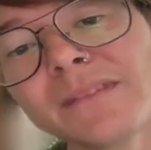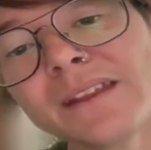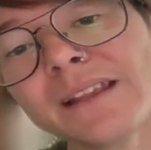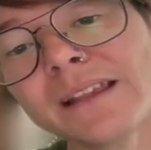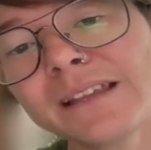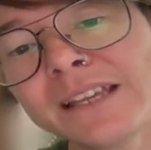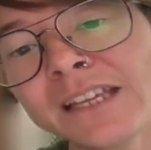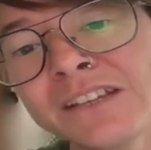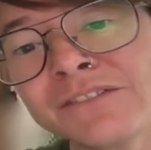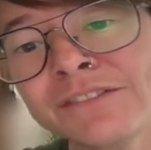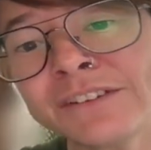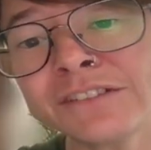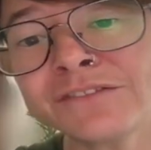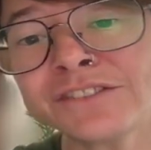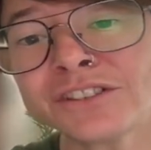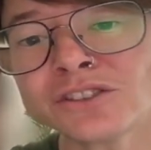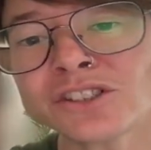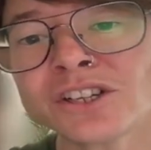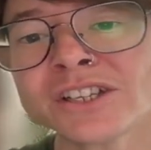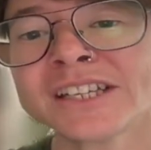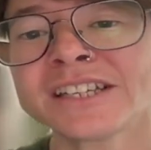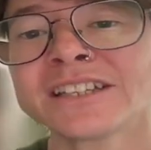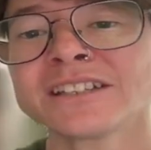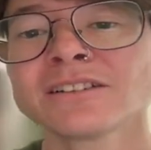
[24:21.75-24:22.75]
Even if
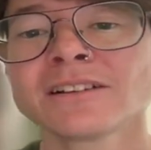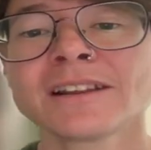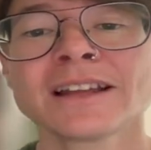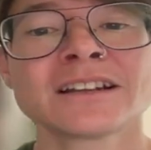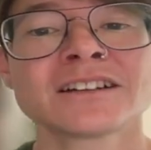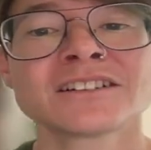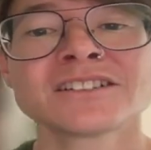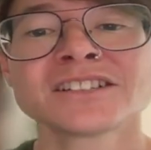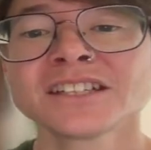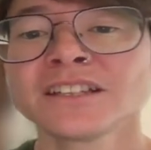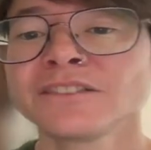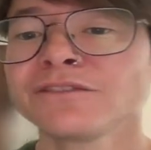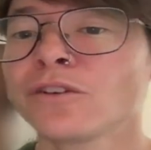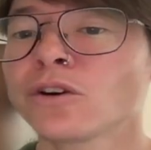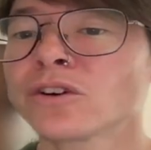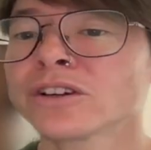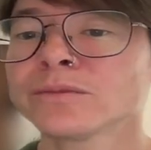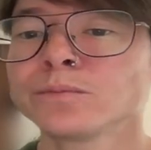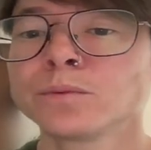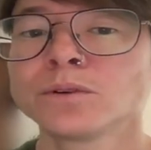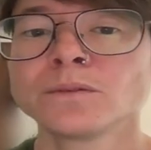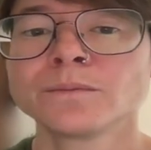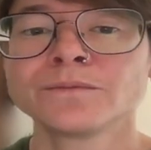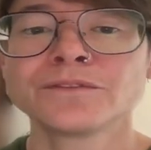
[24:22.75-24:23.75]
usually you let her sniff horse
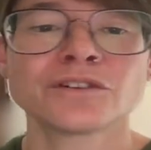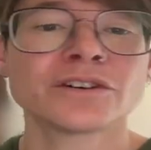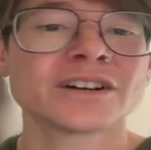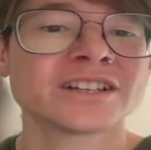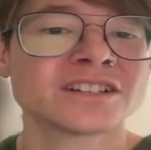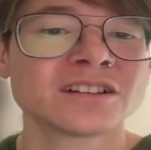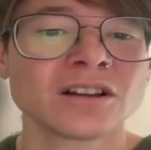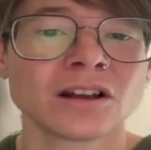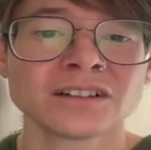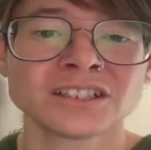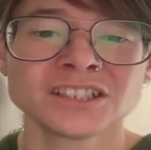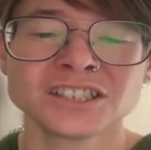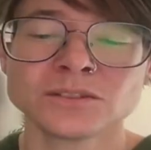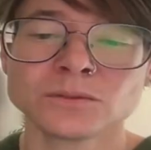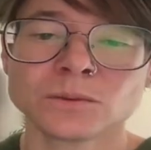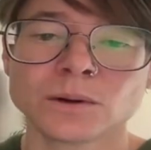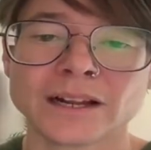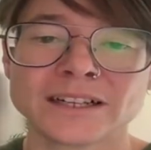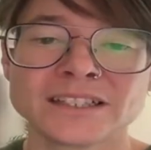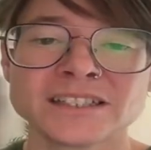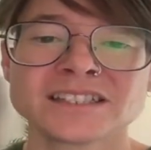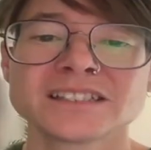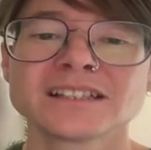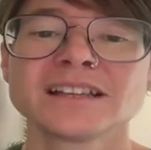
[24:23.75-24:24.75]
poop for as long as she
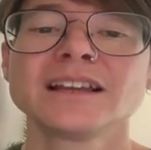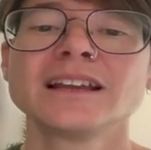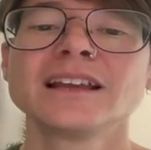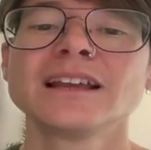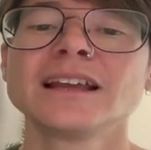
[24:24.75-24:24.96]
wants,